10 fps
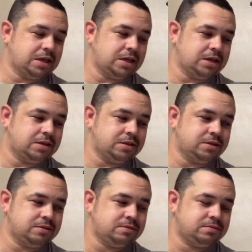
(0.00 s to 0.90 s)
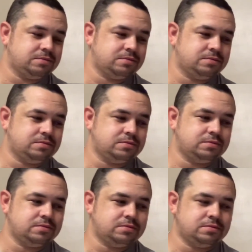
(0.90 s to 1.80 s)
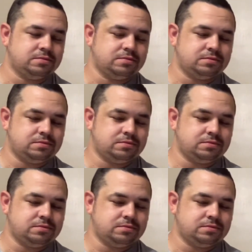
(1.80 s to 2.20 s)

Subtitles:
No words are spoken by the person on screen.